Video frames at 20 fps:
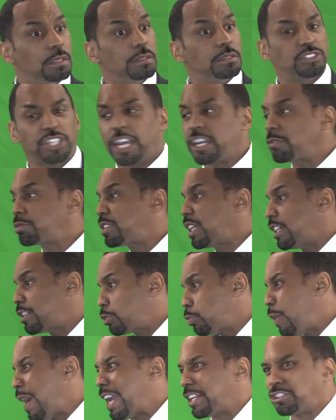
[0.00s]
Jacob said,
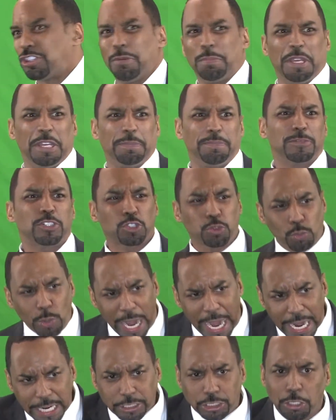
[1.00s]
Swear to me.
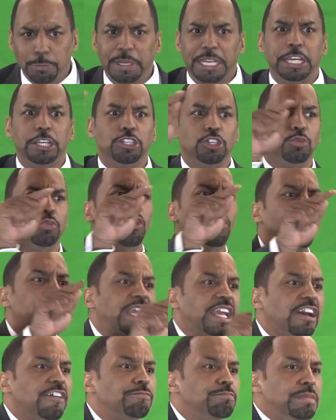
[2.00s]
Swear to me you will
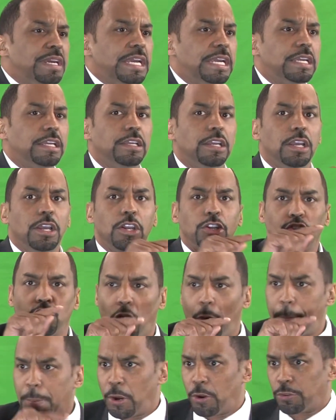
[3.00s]
give me
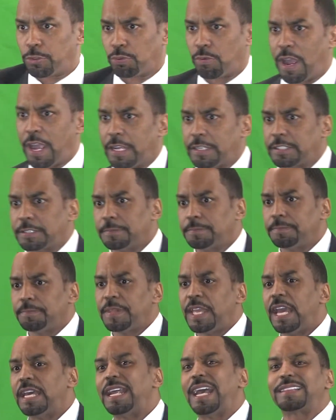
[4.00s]
your birthright.
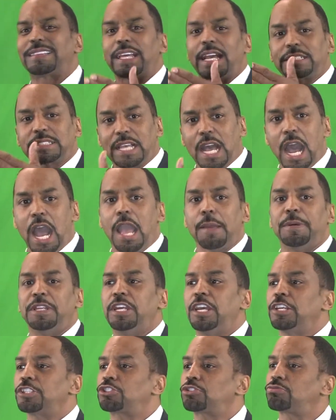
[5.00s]
And at that time in
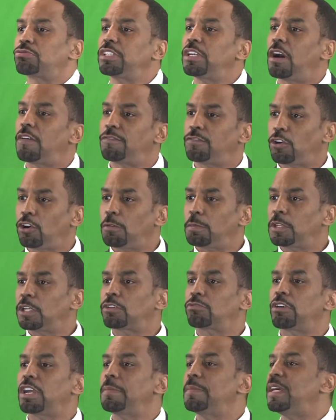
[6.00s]
history, a verbal
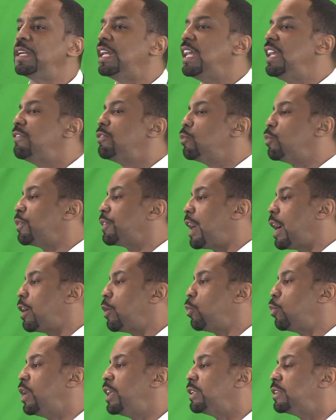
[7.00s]
agreement, even without a
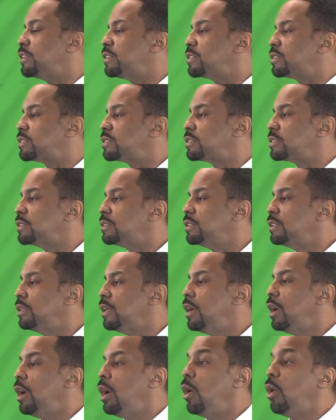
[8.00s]
witness,
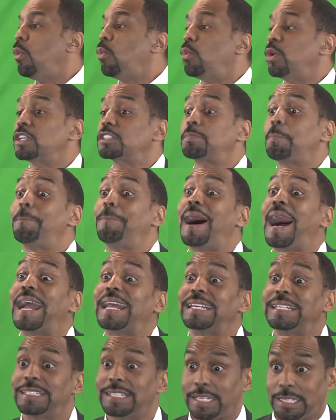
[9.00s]
was
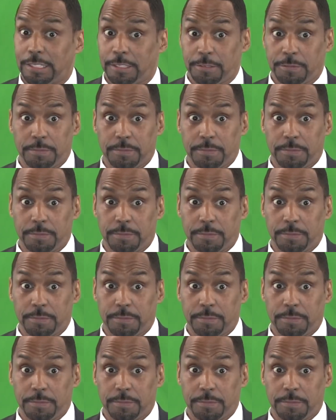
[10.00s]
binding.